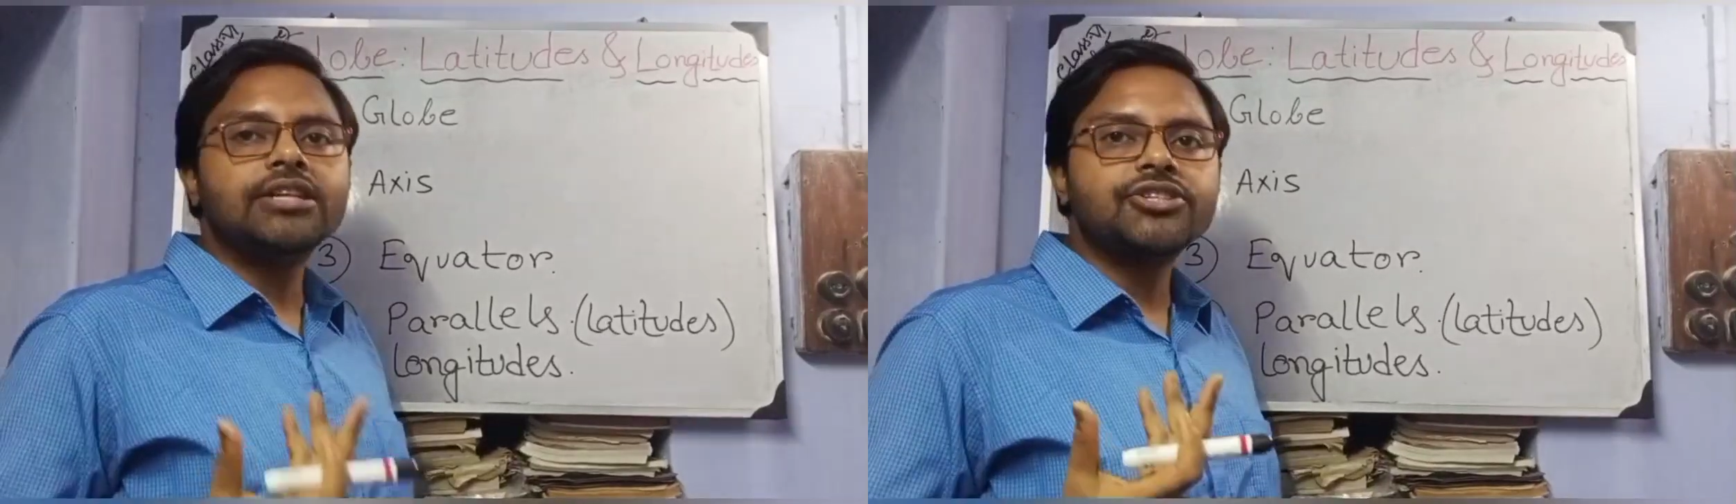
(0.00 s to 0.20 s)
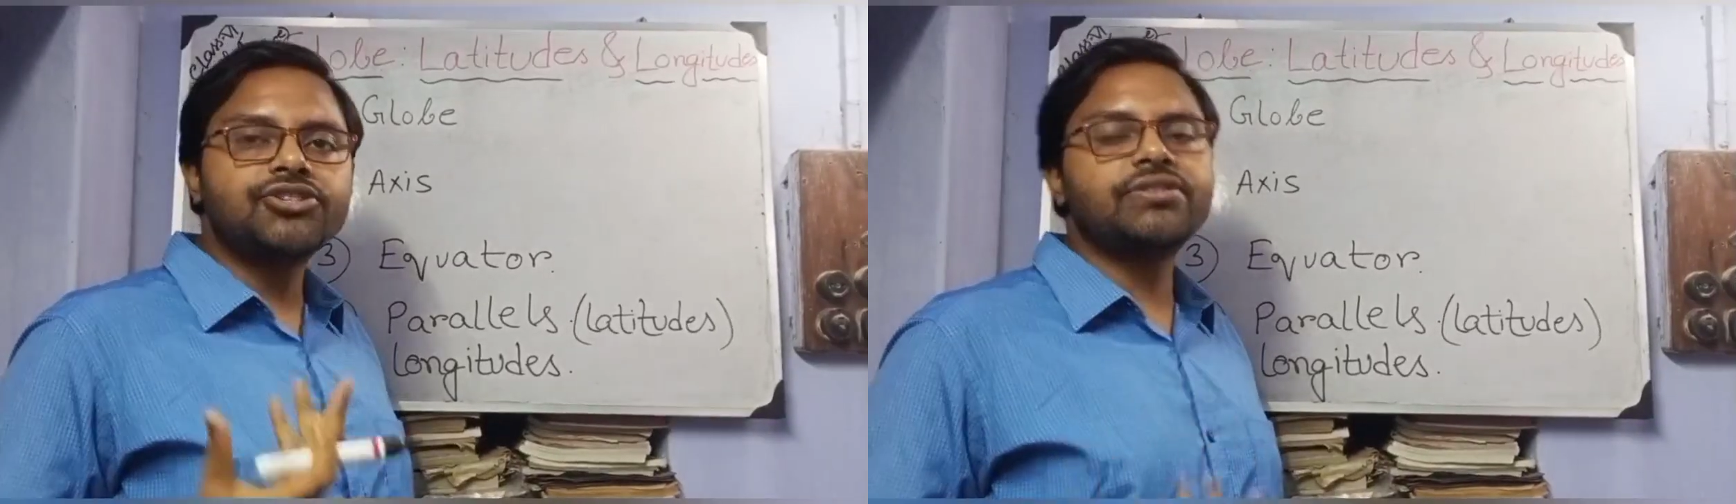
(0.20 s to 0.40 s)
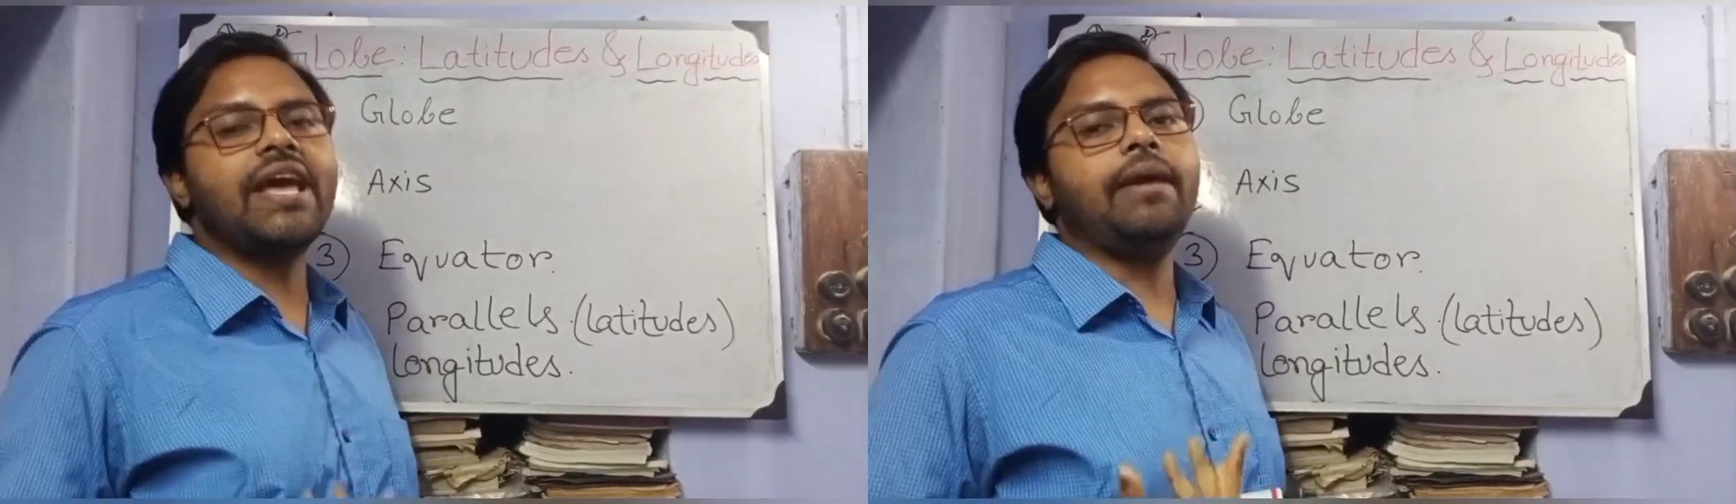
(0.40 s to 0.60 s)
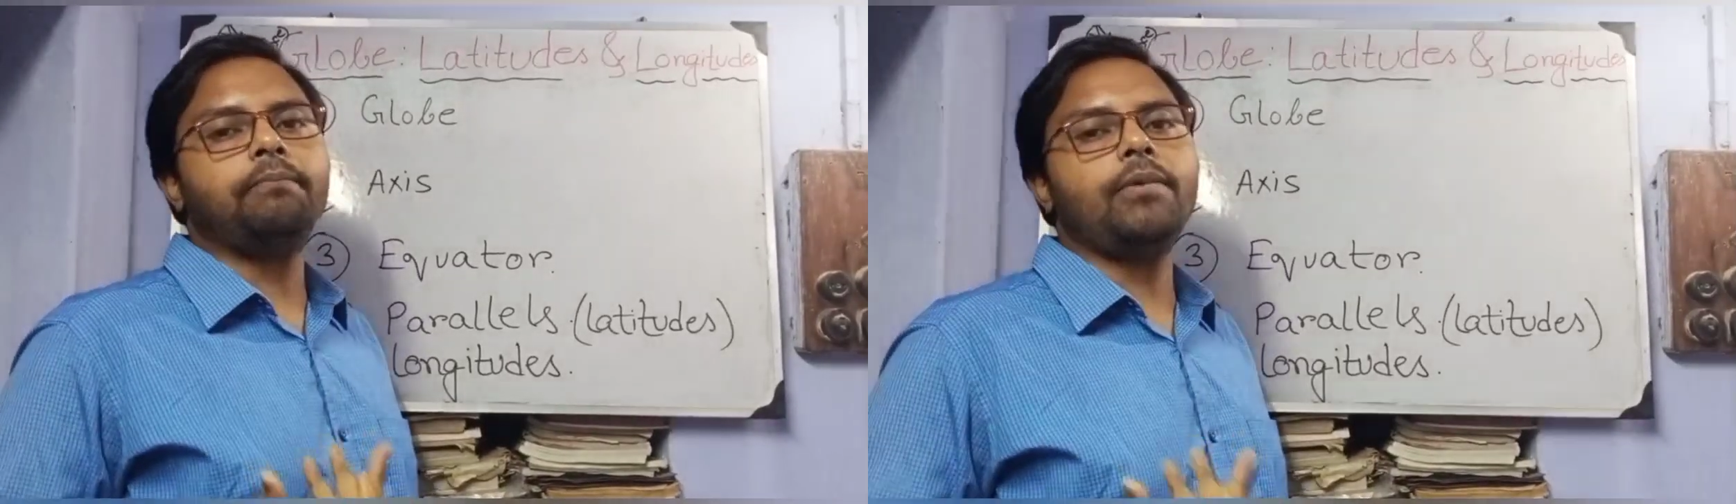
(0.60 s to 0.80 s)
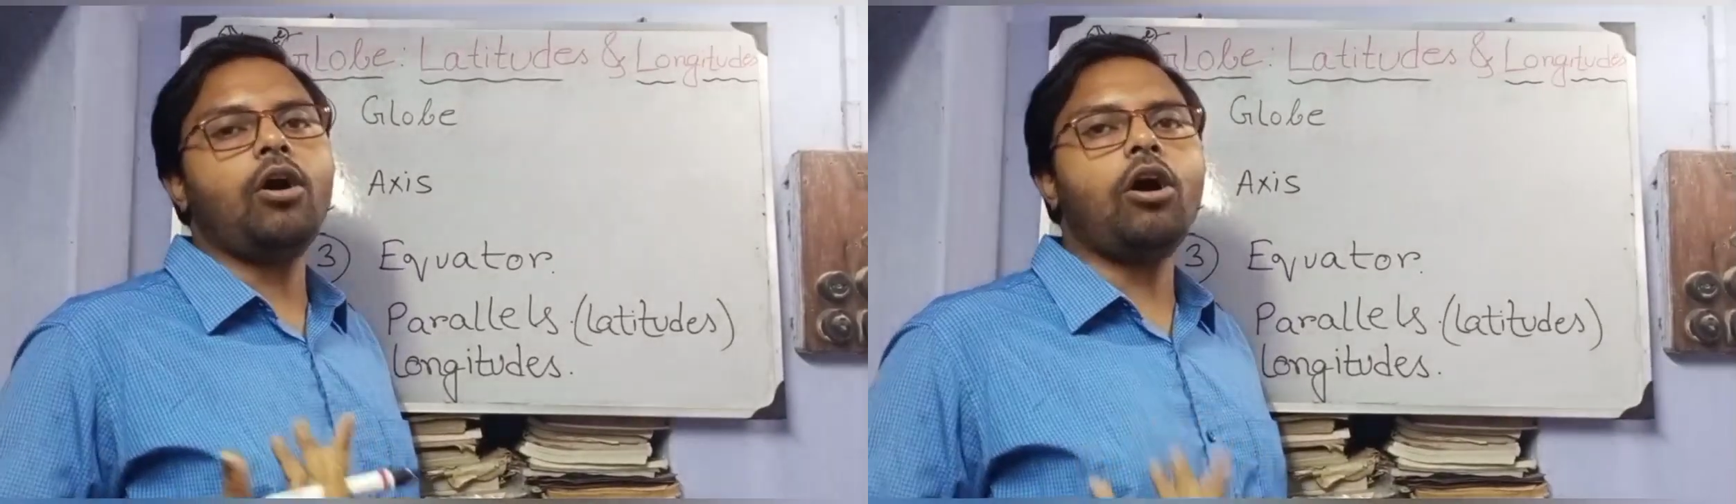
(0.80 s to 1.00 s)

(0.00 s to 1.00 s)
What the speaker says: shape